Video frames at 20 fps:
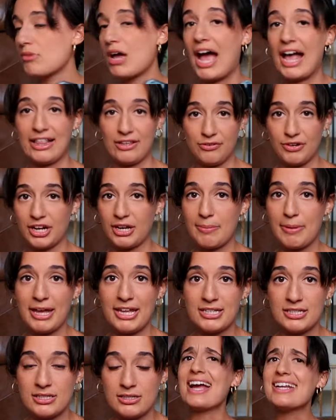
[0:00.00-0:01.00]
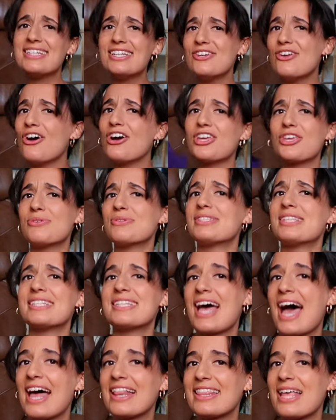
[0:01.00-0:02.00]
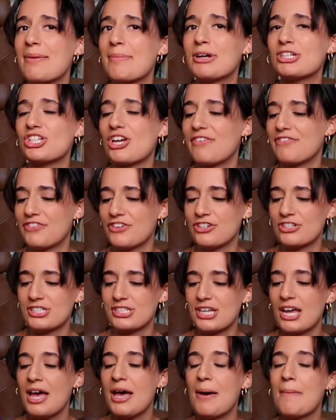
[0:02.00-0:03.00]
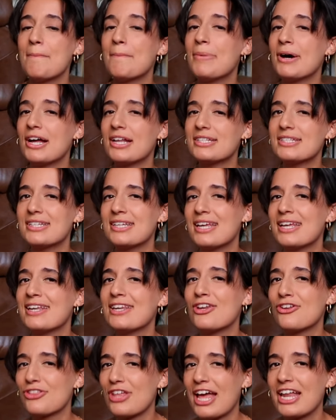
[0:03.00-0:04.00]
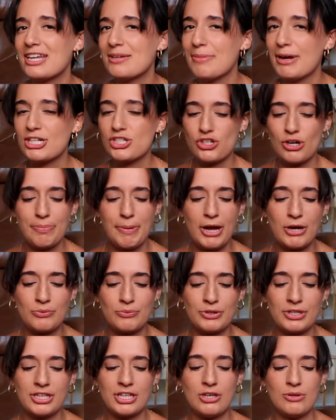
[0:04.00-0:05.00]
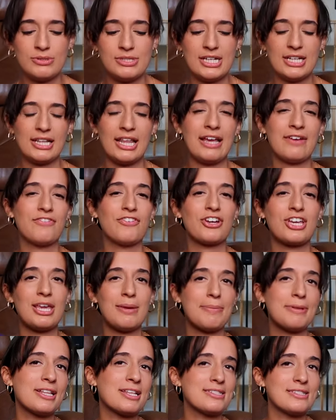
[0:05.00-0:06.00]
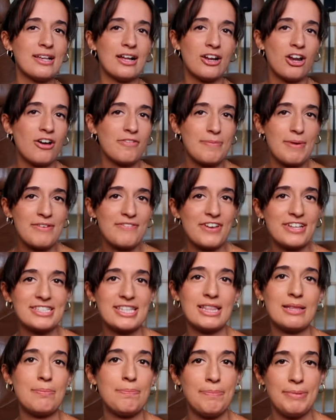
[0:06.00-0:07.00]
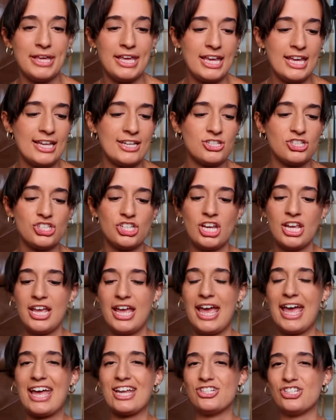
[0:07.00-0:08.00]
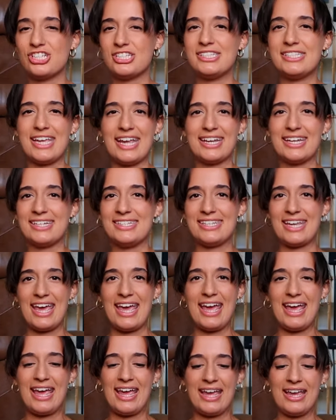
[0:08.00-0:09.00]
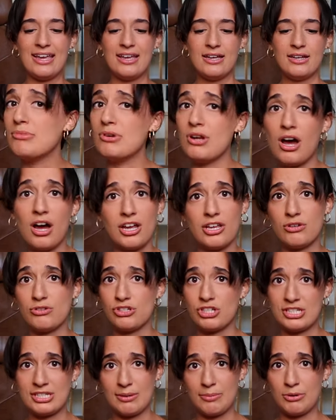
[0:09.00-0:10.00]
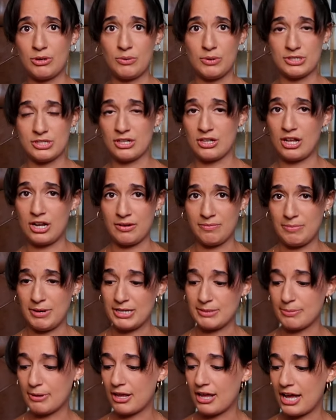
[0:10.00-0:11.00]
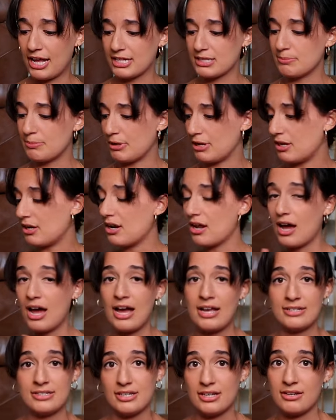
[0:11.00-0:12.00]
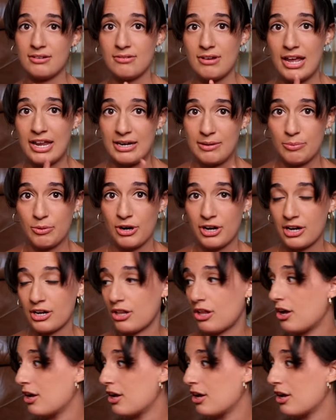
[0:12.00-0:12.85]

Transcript: Highly recommend. I did not use this hat that much at first, but near the end of my trip, I really used it like for keeping the sun off my face at the beach and just day to day. I'm not usually someone who wears a lot of baseball hats, but I did end up wearing it a